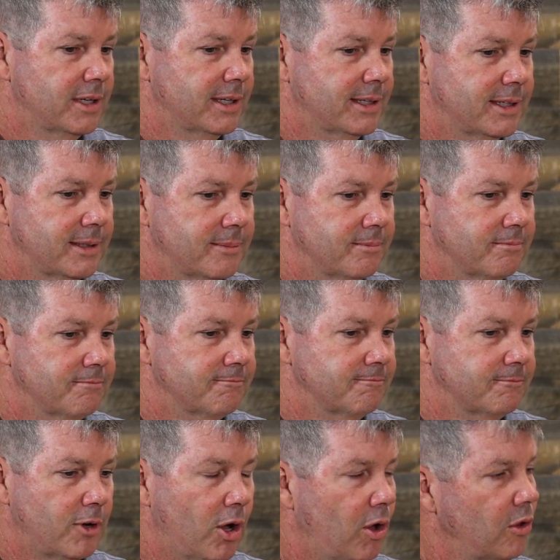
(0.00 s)

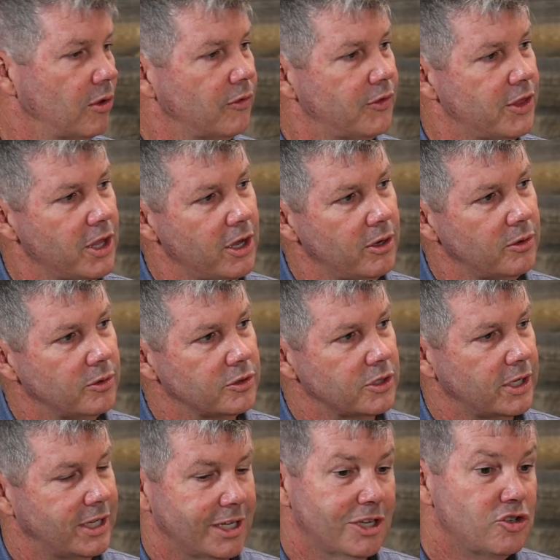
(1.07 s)
All of those,
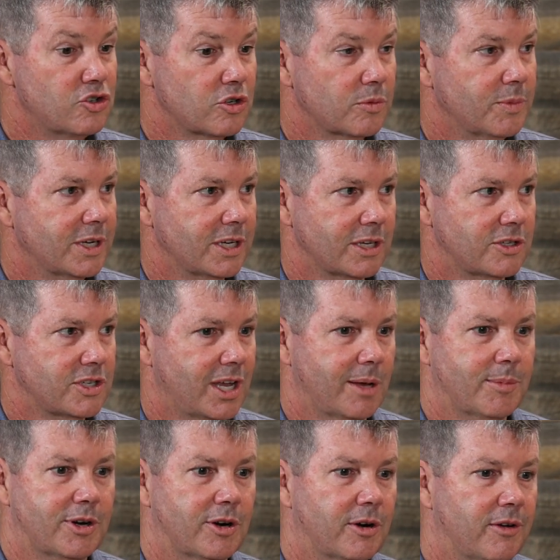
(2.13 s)
instrument
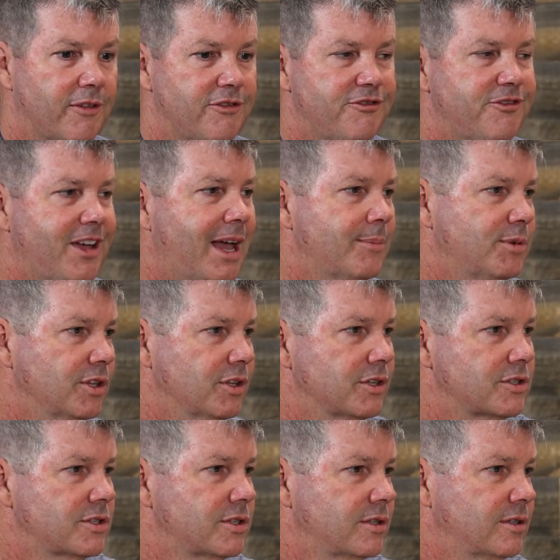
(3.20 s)
examiner, fabulous.